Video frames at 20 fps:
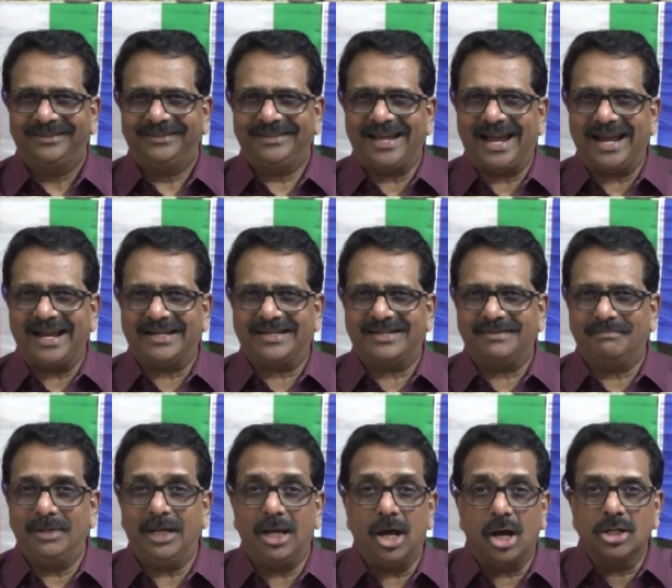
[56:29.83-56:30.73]
that
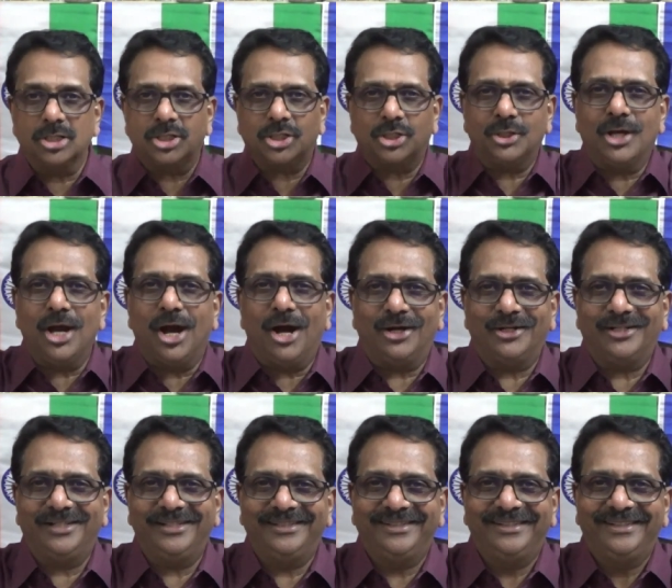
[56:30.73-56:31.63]
belongs to God.
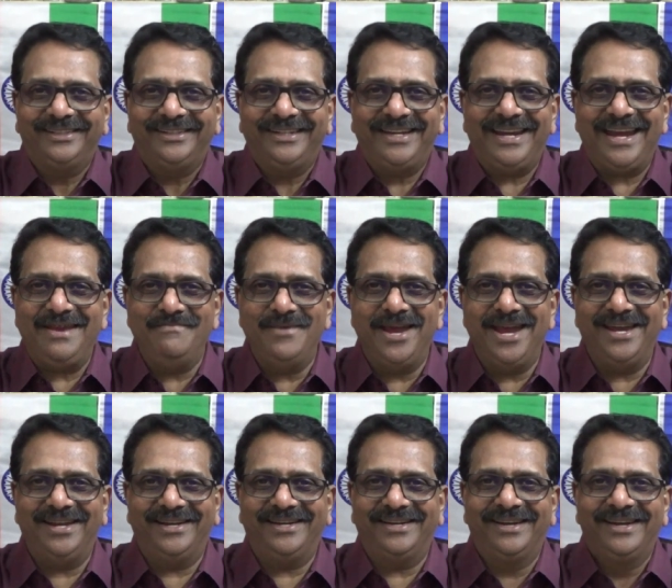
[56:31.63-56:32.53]

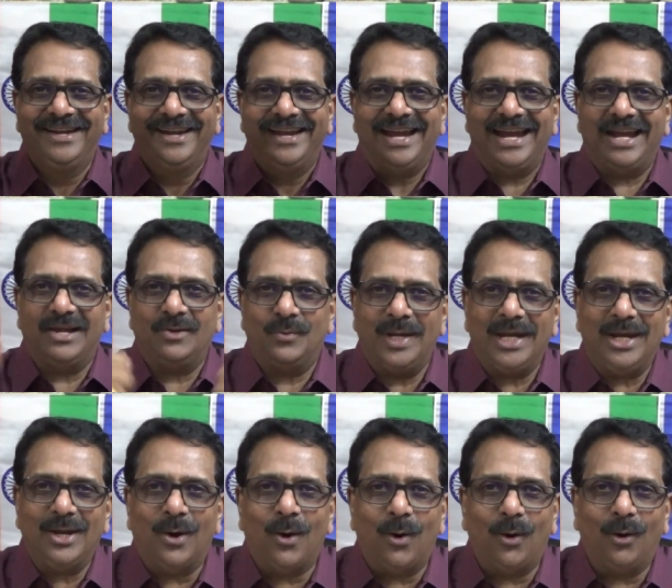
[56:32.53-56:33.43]
Amen. And we
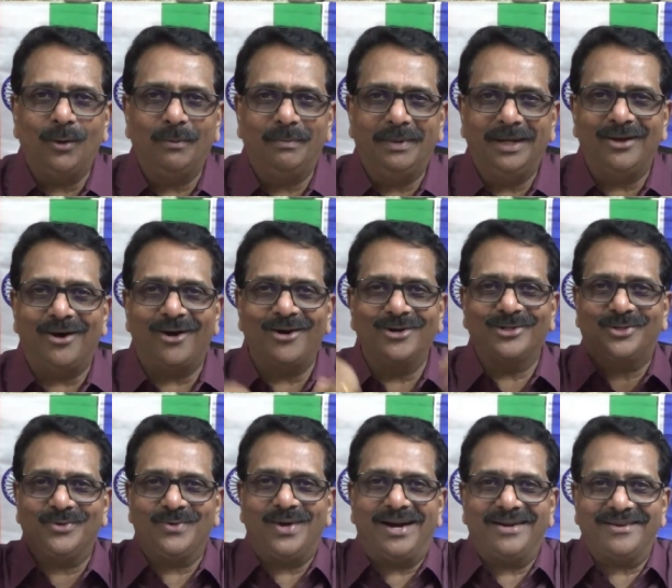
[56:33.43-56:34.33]
all belong
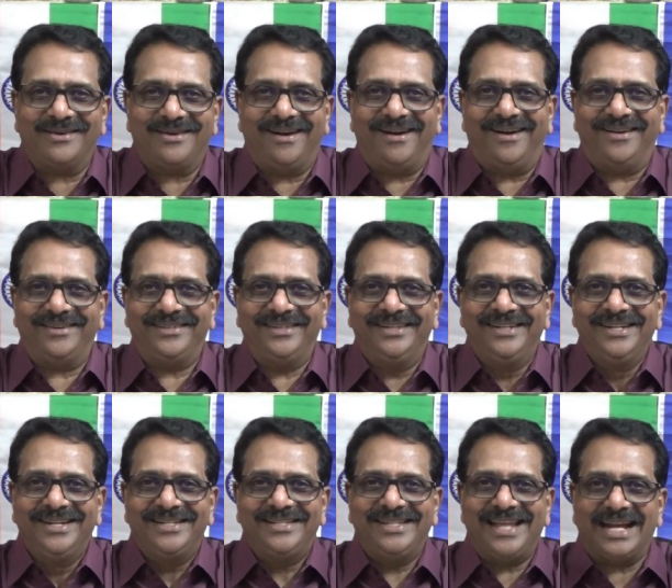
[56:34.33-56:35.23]
to our God.
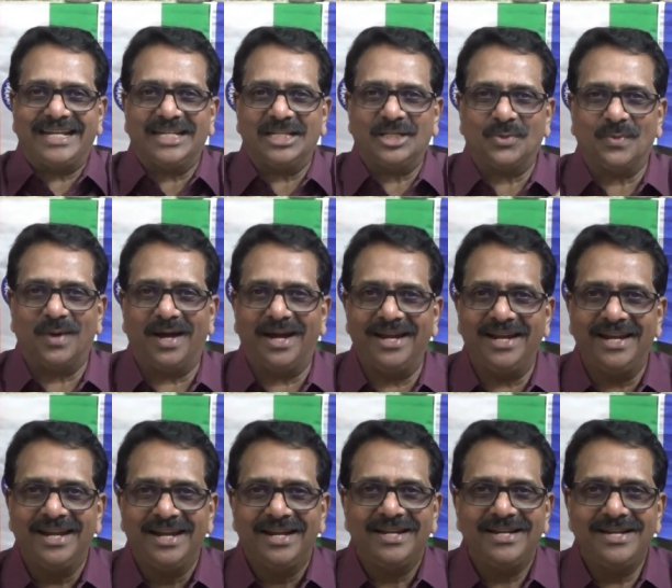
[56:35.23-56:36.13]
That is why
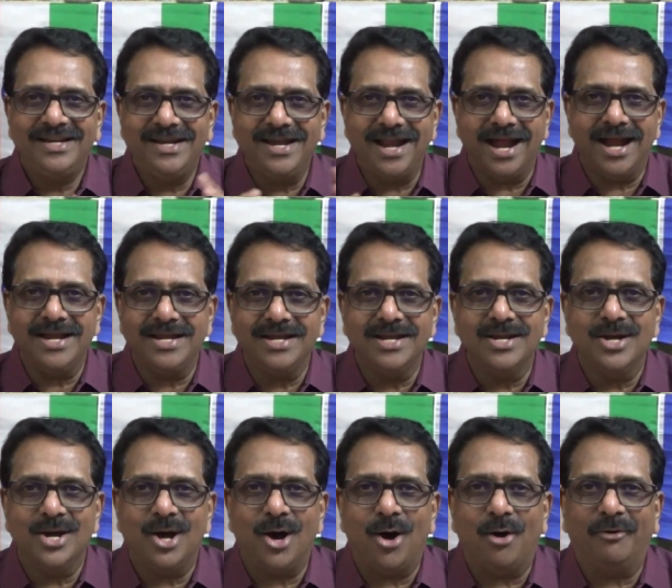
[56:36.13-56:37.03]
none
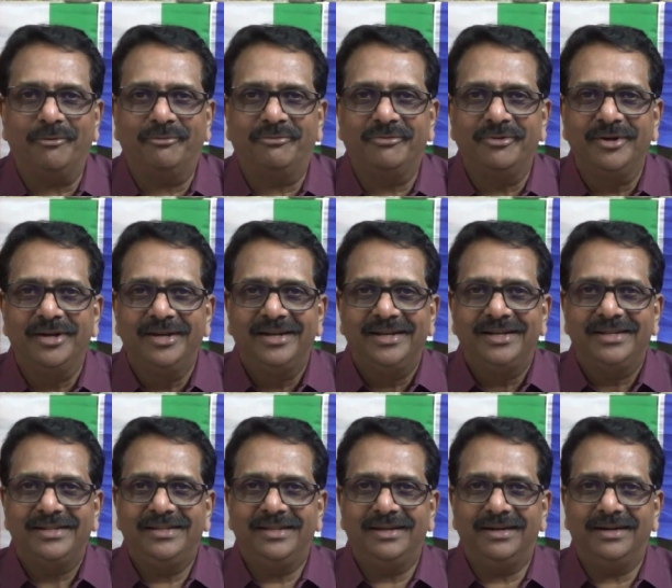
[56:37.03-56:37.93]
of
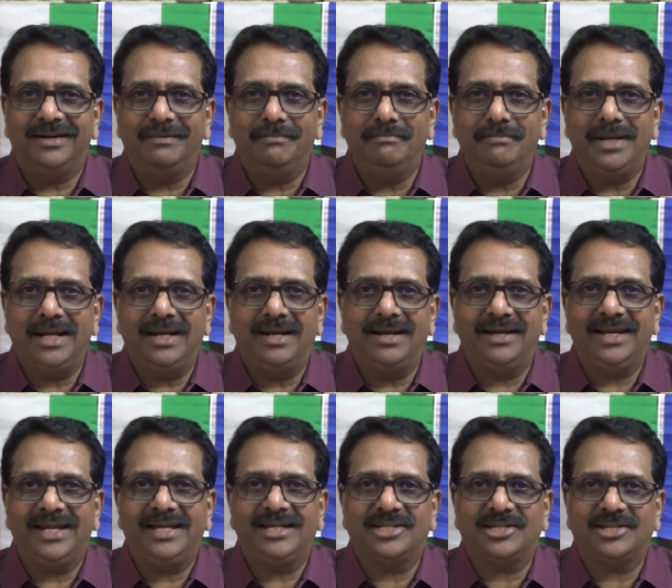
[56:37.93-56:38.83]
the Middle
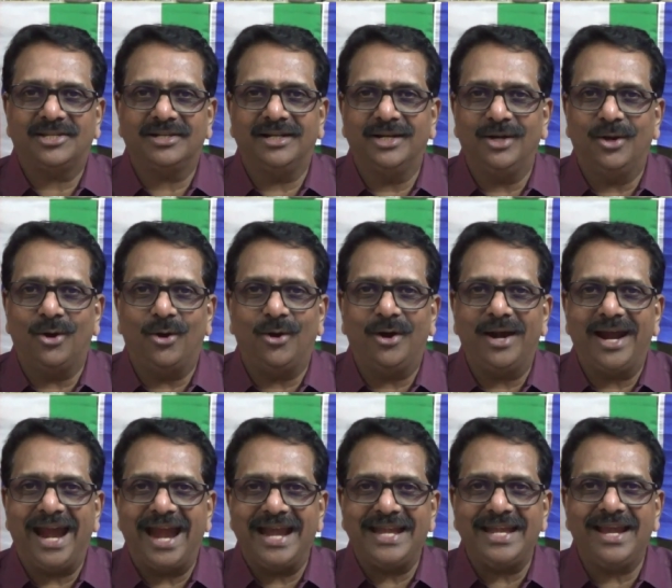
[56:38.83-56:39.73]
Eastern or
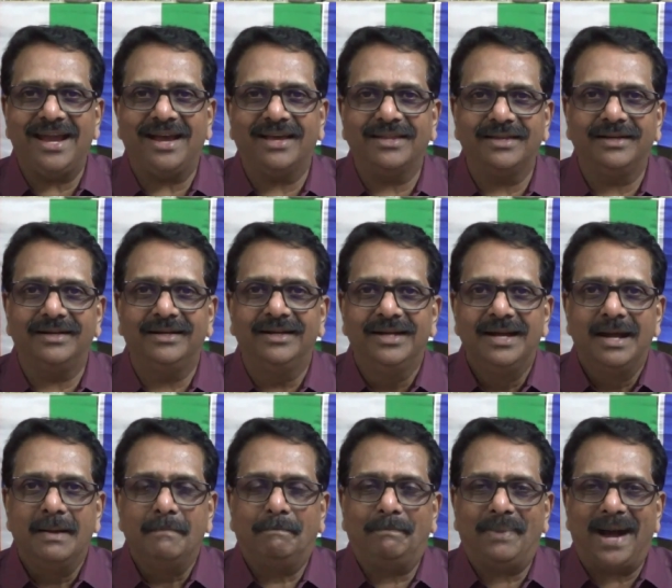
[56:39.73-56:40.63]
any other
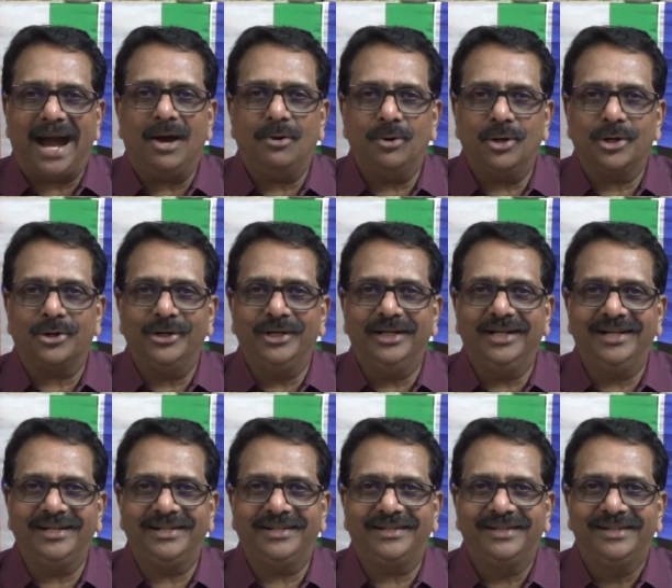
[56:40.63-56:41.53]
power on
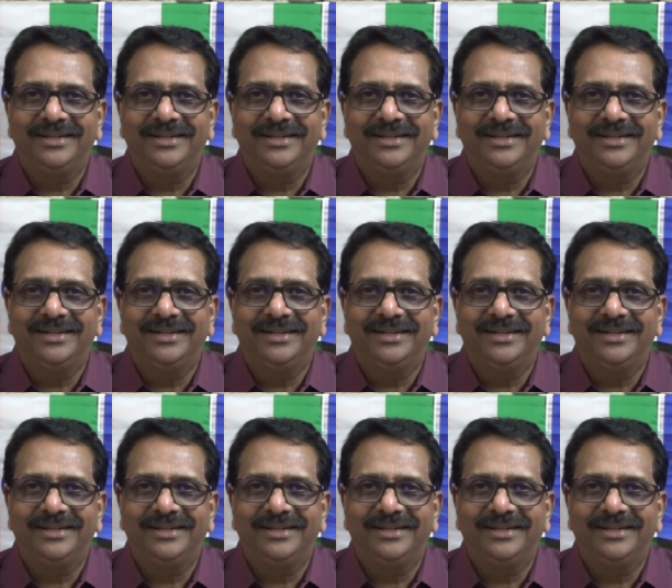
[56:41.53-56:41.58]
earth